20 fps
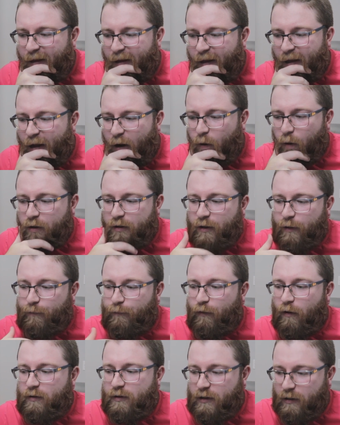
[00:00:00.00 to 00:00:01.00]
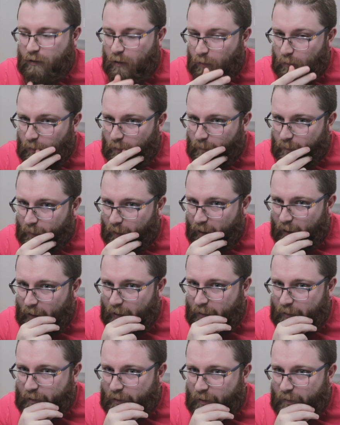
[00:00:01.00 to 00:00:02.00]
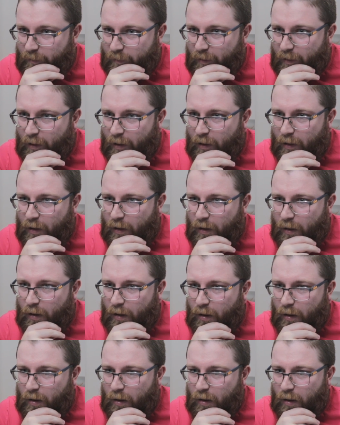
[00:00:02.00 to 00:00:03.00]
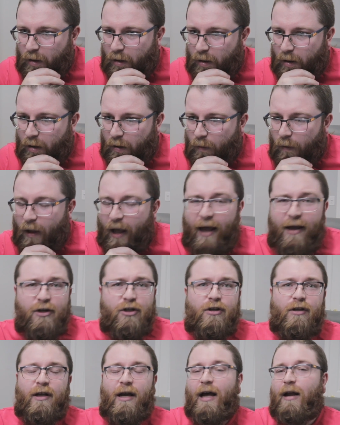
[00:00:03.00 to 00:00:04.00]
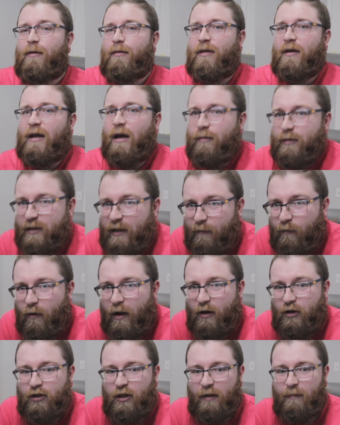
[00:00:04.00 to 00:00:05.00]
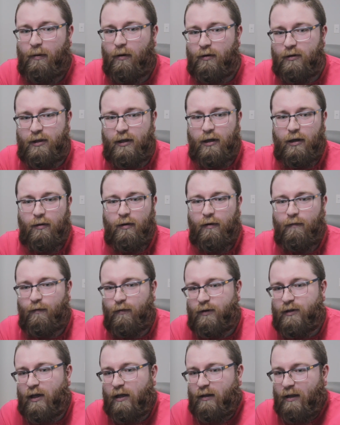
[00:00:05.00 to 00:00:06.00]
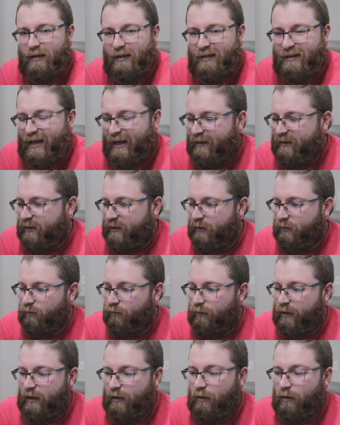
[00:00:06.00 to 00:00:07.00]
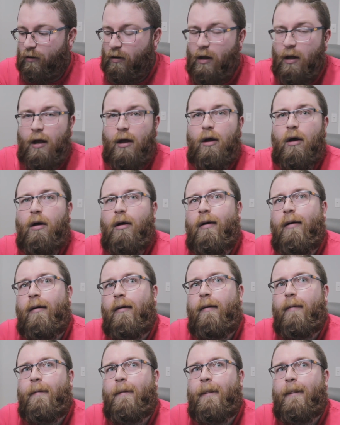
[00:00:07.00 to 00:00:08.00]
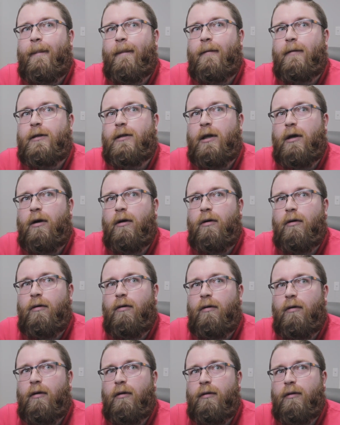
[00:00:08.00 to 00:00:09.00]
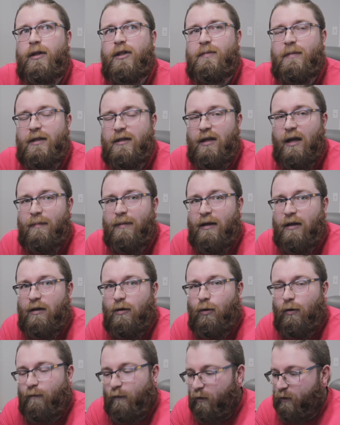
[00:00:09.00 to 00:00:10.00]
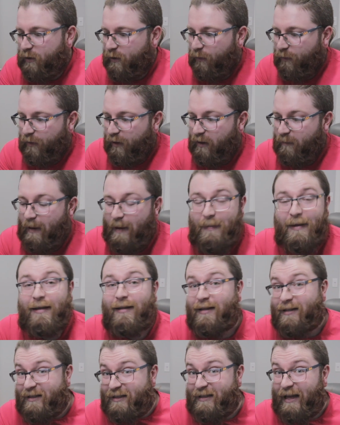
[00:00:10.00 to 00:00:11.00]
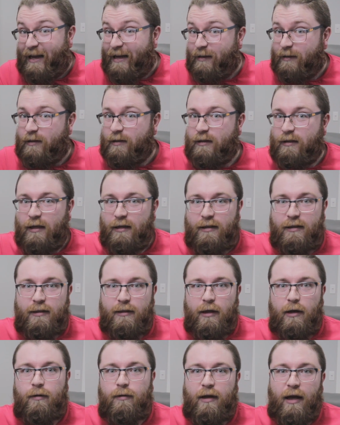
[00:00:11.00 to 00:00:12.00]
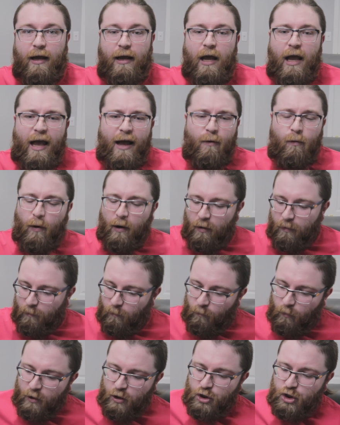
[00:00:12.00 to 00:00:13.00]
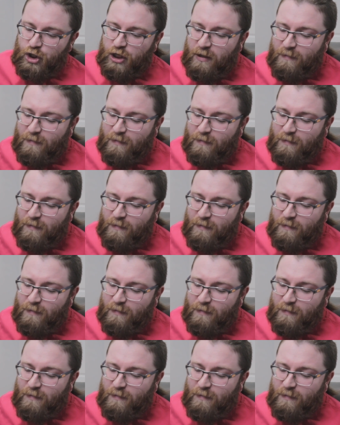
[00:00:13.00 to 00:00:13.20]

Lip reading: I worked at a frozen yogurt place, and... Well, actually, I don't think I was ever actually persecuted for saying that sex is real. So, this must not be a universal thing. Maybe in the States, it's okay. What does she